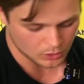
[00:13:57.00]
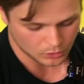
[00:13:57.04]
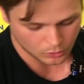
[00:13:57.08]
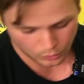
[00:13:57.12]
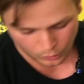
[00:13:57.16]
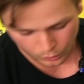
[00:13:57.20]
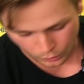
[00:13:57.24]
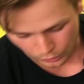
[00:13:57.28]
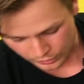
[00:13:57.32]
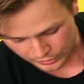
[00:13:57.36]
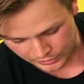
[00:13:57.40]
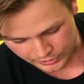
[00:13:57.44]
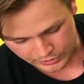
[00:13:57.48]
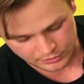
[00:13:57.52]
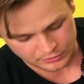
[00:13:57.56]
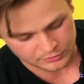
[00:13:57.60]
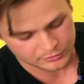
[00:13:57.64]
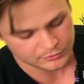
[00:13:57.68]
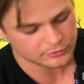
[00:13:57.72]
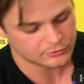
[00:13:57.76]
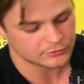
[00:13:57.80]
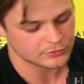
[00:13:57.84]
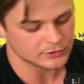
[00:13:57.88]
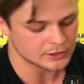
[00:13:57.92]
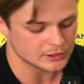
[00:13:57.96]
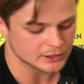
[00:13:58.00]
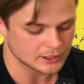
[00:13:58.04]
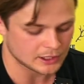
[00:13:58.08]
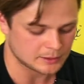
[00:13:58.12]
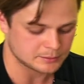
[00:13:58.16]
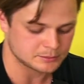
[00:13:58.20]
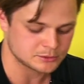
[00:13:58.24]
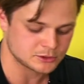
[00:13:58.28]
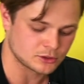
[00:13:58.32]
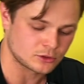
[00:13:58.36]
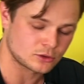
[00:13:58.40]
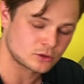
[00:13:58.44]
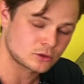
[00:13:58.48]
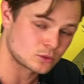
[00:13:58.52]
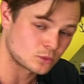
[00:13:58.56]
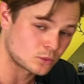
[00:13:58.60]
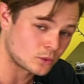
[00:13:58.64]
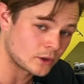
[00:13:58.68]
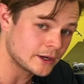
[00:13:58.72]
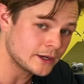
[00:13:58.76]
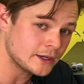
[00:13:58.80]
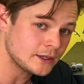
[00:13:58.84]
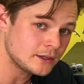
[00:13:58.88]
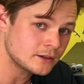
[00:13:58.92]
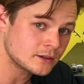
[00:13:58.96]
or it can fit up to
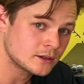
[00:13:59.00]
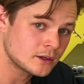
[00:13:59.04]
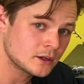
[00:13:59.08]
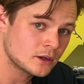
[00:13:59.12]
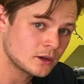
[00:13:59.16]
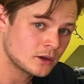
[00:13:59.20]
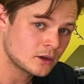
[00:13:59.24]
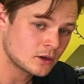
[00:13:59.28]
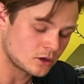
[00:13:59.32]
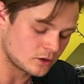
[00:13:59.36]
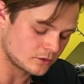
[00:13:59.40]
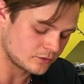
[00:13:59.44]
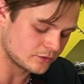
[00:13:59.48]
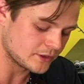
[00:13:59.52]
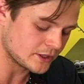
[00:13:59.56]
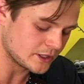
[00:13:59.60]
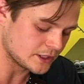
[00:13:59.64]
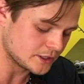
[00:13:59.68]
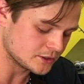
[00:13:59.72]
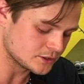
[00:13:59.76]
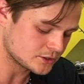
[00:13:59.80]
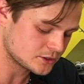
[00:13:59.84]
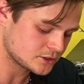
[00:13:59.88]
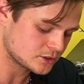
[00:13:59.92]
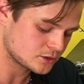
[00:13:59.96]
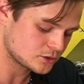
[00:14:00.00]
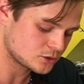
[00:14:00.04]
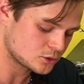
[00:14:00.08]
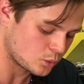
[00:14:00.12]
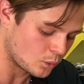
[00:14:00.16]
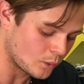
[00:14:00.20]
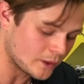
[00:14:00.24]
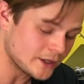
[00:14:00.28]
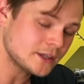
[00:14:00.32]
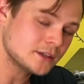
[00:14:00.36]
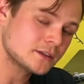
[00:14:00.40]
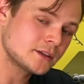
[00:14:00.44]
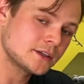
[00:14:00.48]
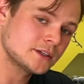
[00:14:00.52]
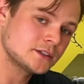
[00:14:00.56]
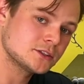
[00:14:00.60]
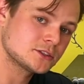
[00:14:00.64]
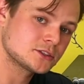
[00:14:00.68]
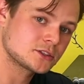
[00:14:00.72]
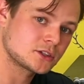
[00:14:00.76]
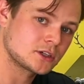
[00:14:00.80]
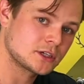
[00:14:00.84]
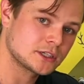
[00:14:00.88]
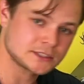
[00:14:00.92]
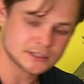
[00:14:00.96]
3 of these 20 litre
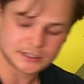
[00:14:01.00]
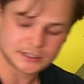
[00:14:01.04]
size